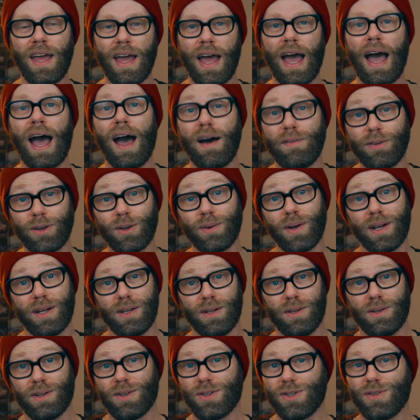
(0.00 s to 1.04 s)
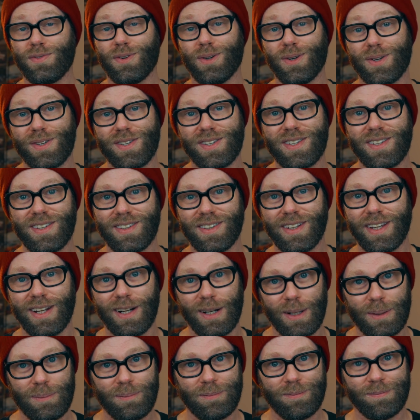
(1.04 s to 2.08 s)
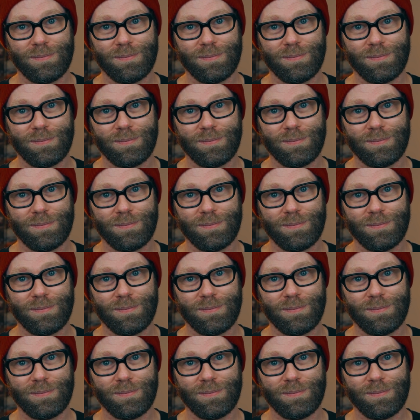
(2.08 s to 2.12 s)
Have a great New Year's, folks. Later.